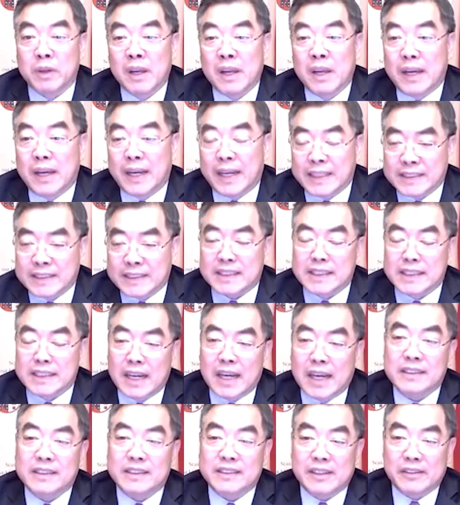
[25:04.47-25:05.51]
It's
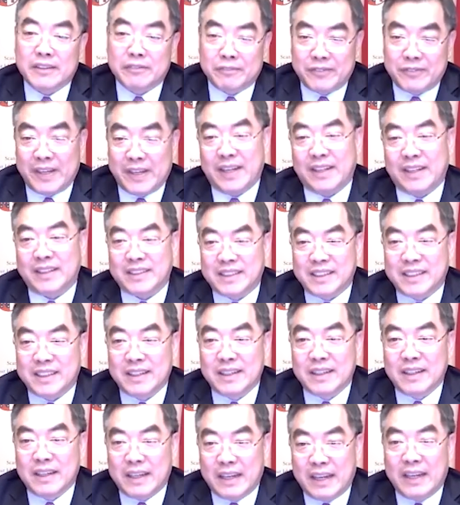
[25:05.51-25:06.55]
not the fact,
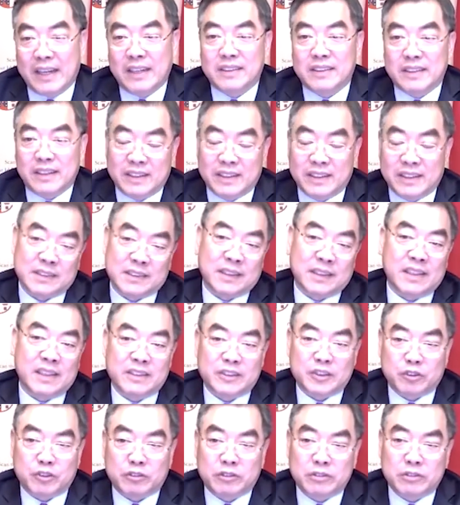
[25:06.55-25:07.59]
and it's
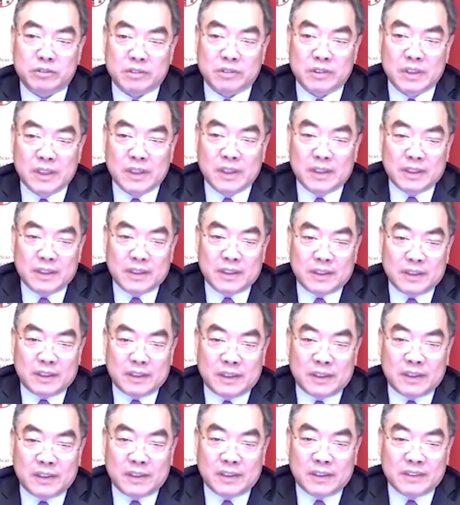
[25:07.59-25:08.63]
not true.
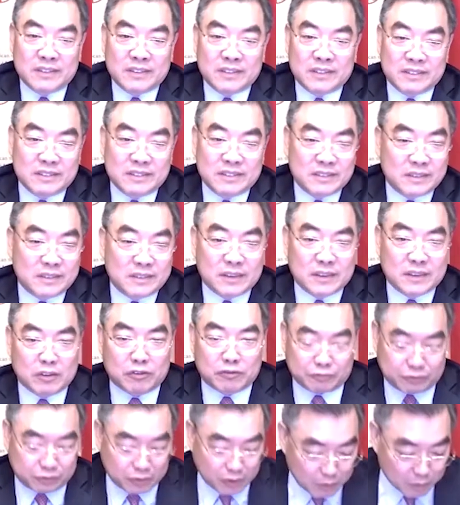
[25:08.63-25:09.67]
And
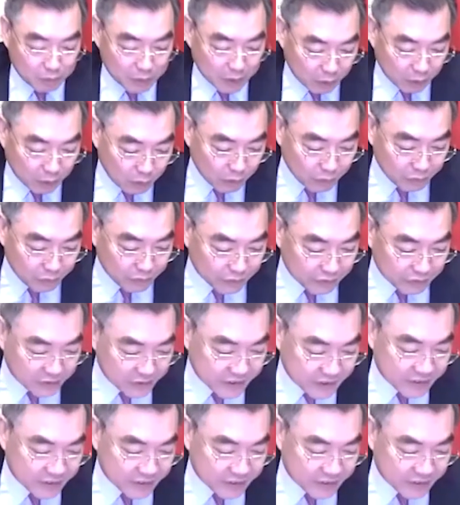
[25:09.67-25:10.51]
from all those